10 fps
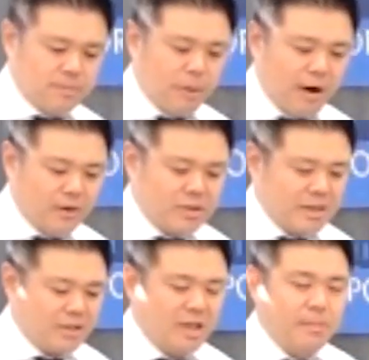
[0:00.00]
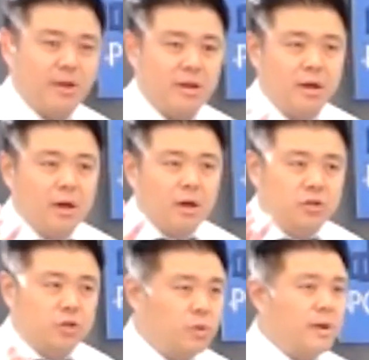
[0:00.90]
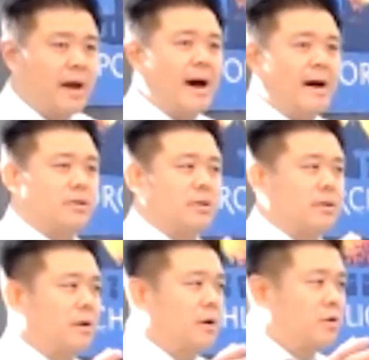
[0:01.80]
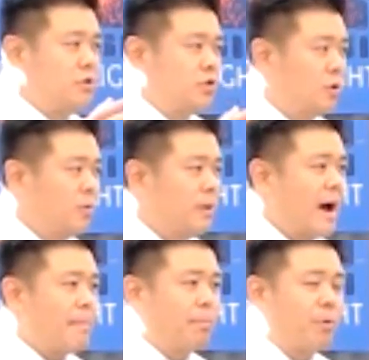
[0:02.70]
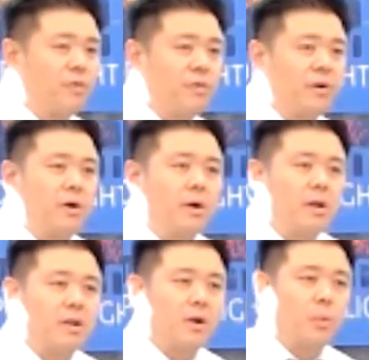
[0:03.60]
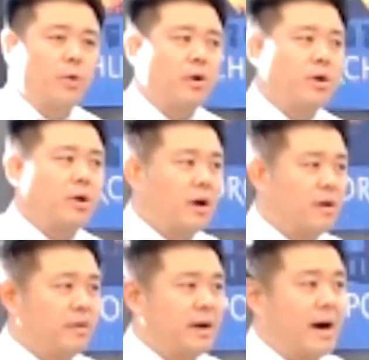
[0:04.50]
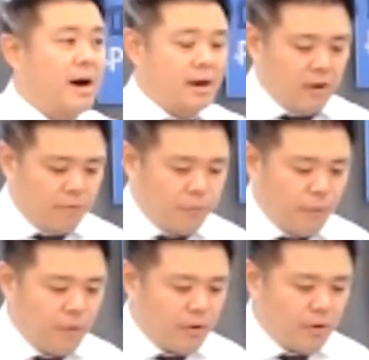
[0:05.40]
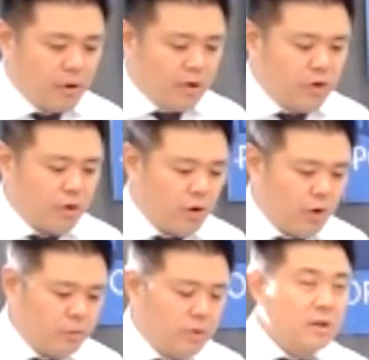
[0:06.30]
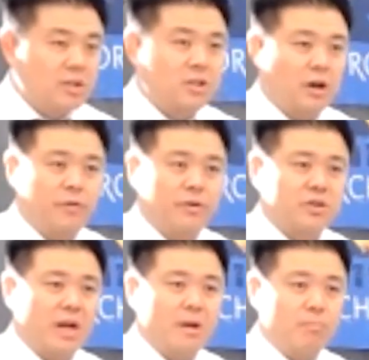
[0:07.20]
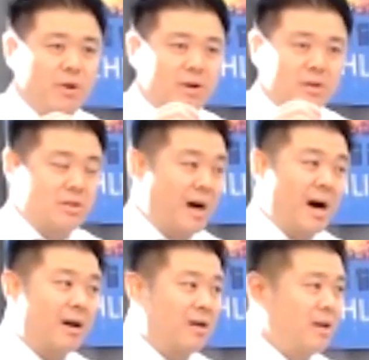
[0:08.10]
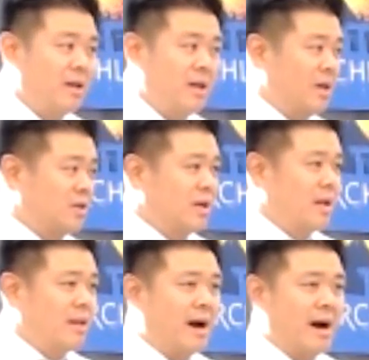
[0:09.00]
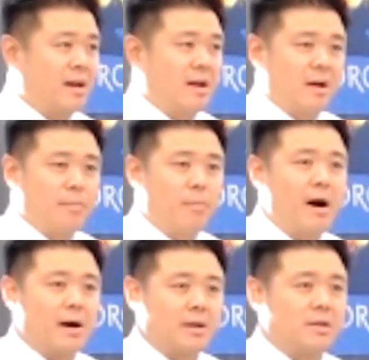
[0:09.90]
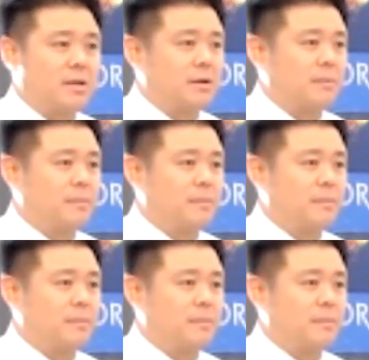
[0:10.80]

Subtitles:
Paul says to Timothy, do not pervert the word of God for your own selfish gain, because God is not mocked.